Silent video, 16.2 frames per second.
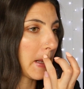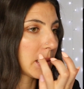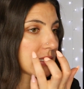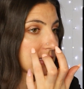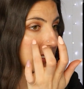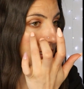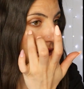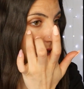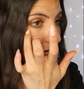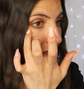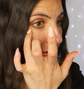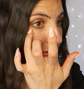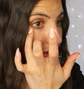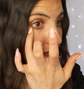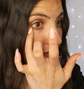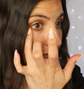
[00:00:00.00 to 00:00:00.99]
Listen
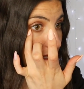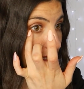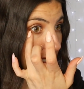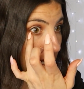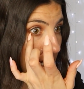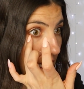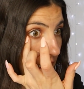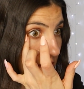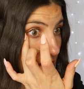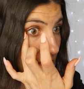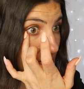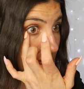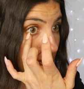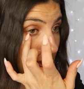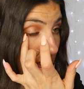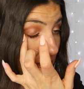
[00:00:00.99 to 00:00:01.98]
carefully, this is
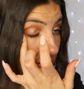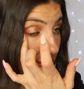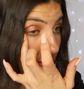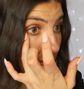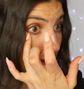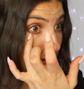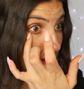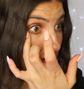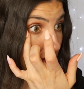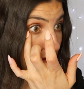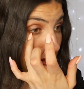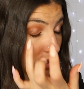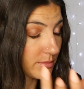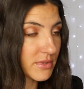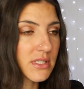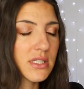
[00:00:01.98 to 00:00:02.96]
actual footage from the original
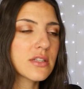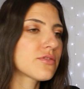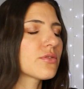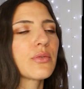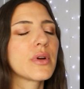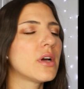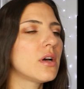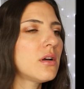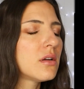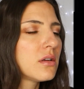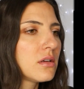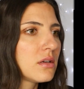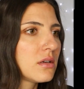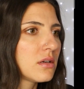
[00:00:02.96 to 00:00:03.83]
clip. Is this for real?